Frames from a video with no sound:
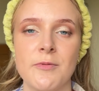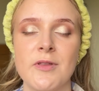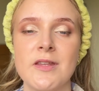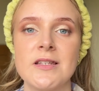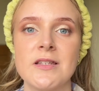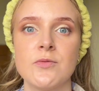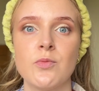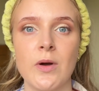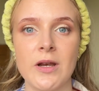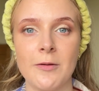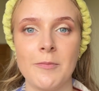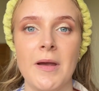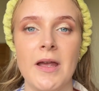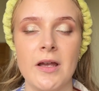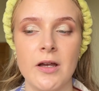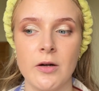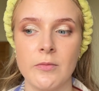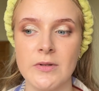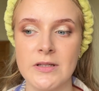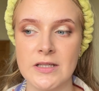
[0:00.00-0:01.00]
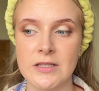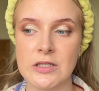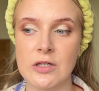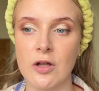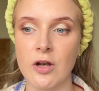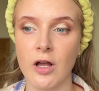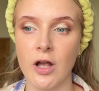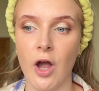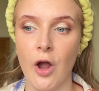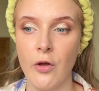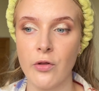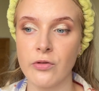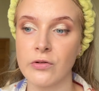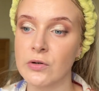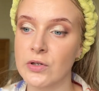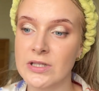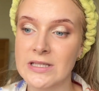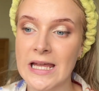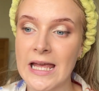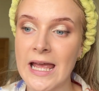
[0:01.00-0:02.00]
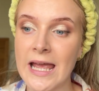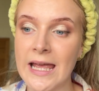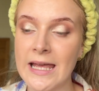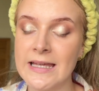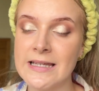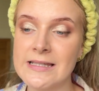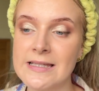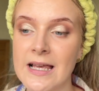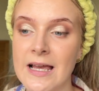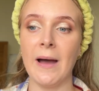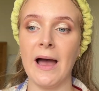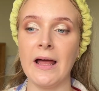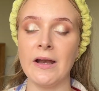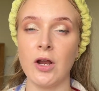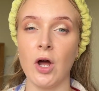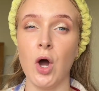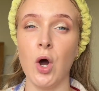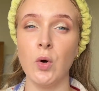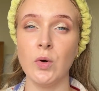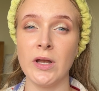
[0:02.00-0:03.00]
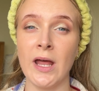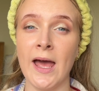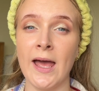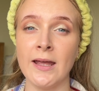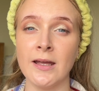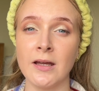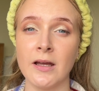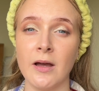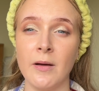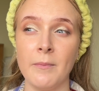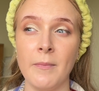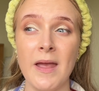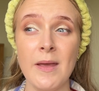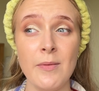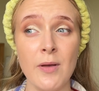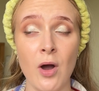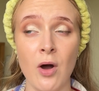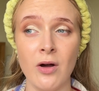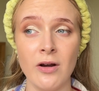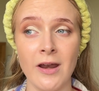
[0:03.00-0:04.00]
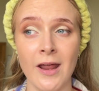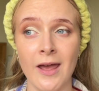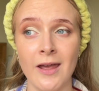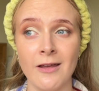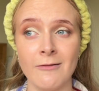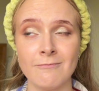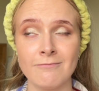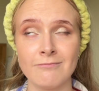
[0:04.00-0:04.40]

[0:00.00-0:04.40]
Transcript: This is wedding makeup. This has got to go through tears and a whole day. Maybe a hot day.